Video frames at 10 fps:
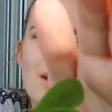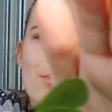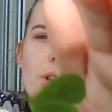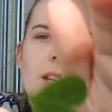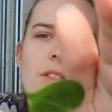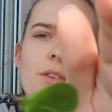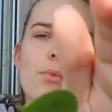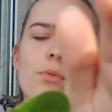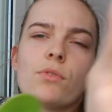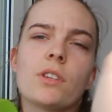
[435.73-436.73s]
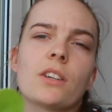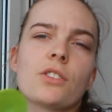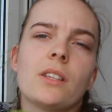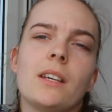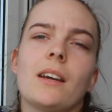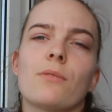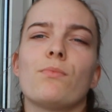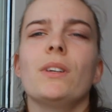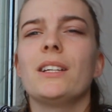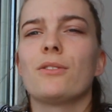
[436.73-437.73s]
pretty healthy roots actually. I
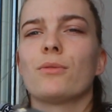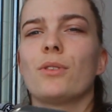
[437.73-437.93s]
really don't